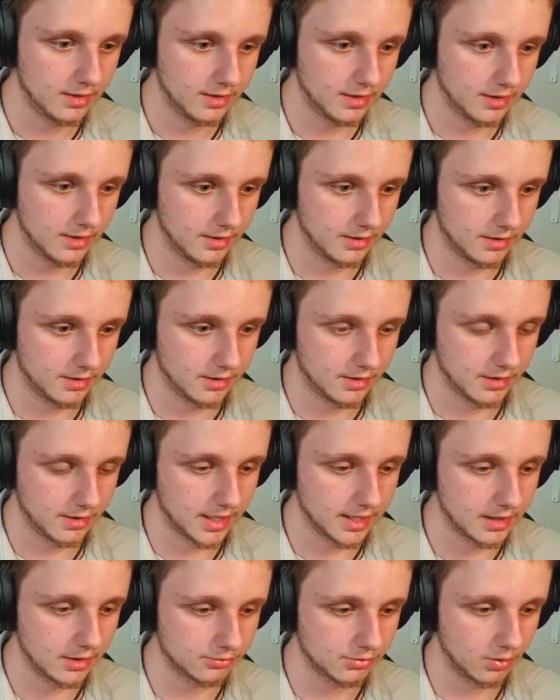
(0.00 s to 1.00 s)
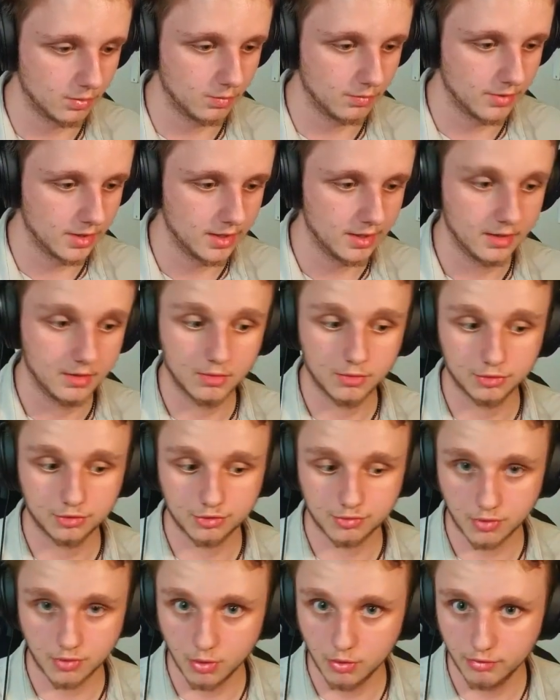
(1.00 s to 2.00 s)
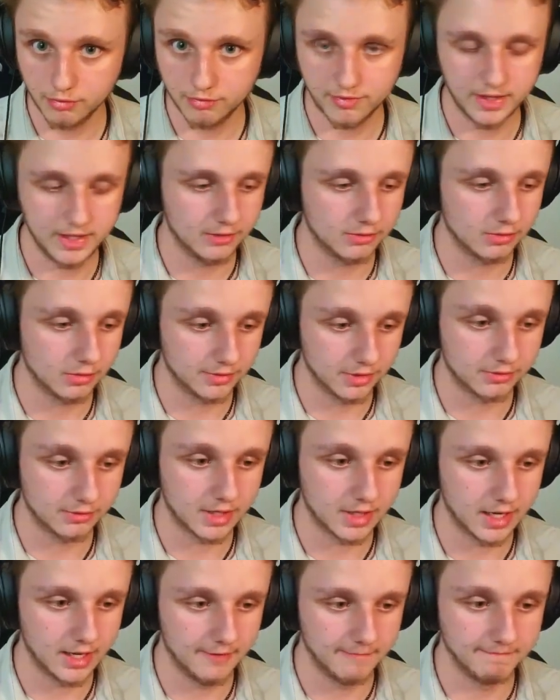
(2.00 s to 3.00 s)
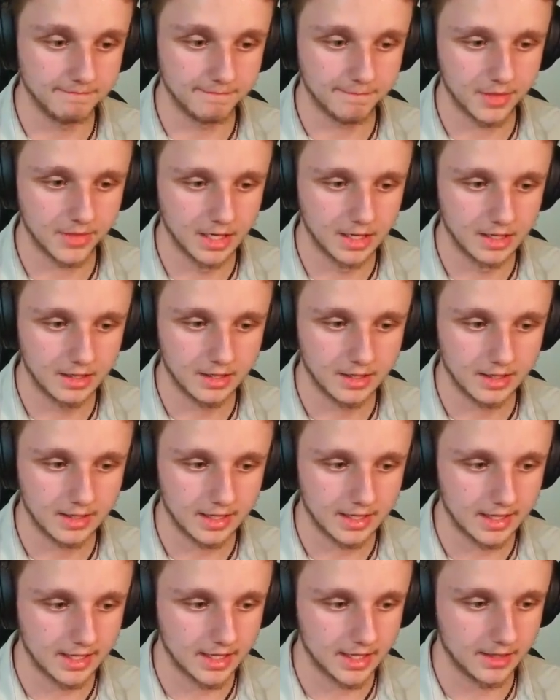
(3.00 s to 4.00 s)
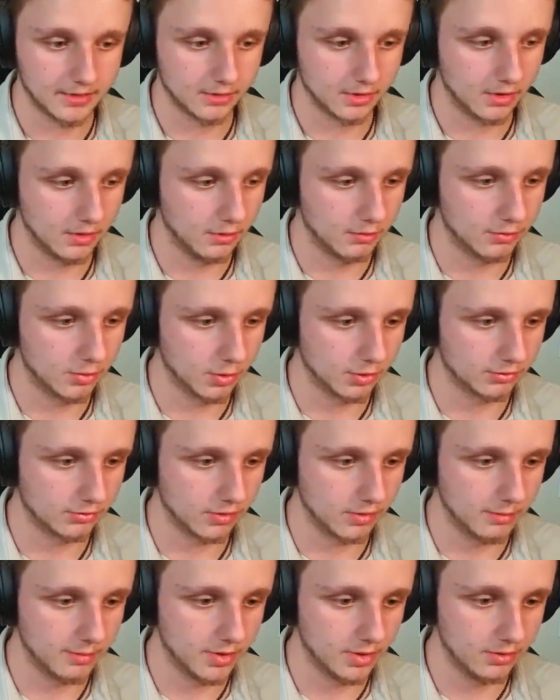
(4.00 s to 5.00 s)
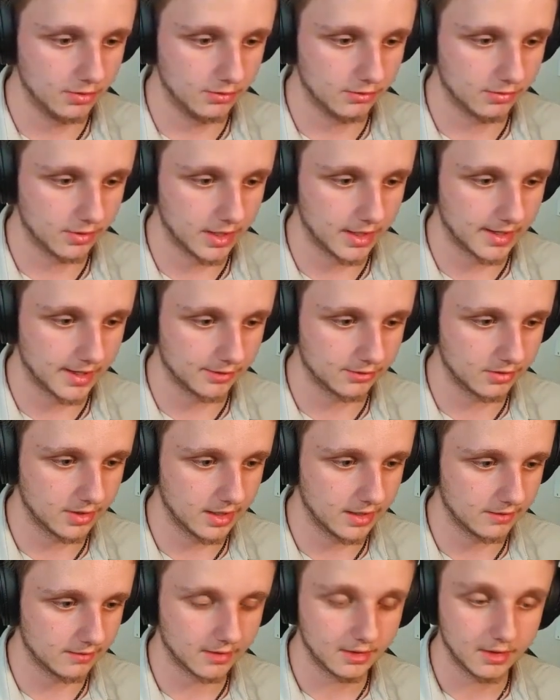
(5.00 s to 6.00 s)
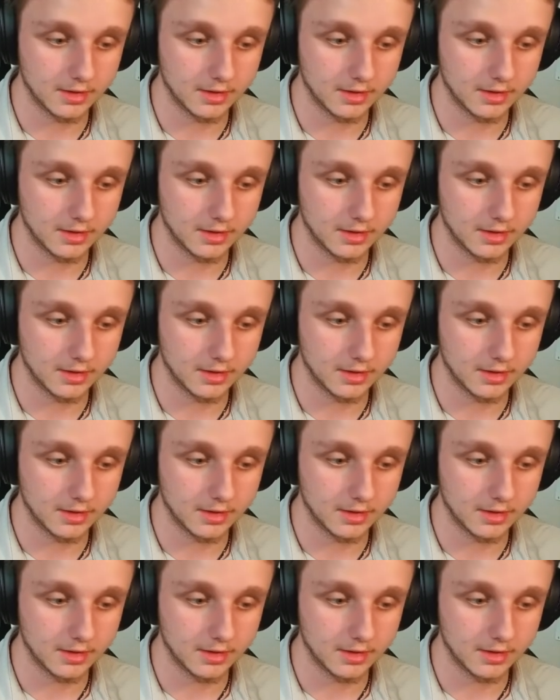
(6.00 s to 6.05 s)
I got some trophies of this game, and of course all the bones, like I said,